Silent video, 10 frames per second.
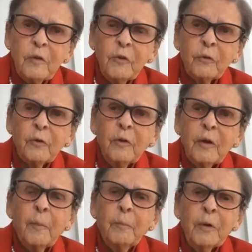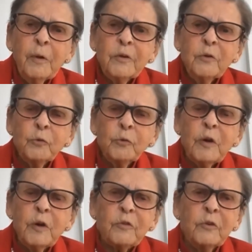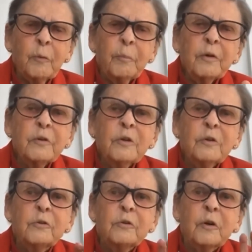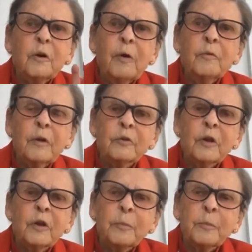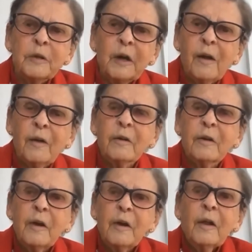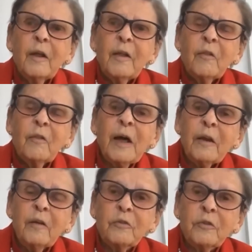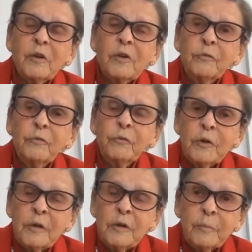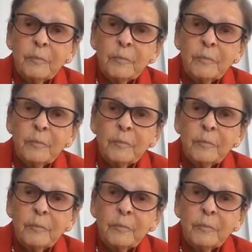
your ability to risk, your ability to come out and touch my talent, that has set you free.